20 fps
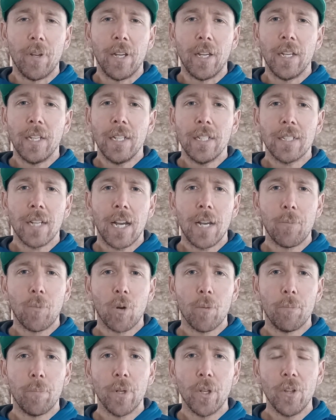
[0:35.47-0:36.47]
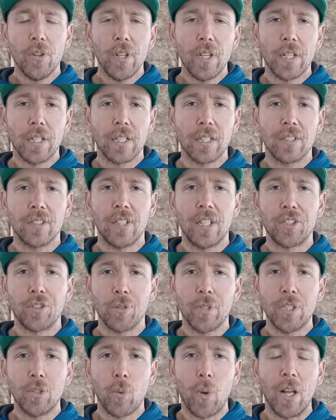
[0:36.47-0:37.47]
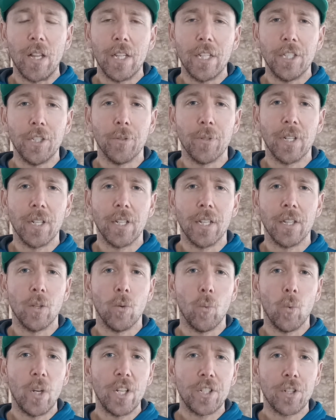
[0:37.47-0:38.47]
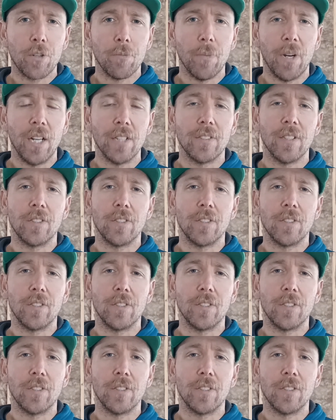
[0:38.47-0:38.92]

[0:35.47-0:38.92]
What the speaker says: anytime we're building an accessory dwelling unit in the winter months,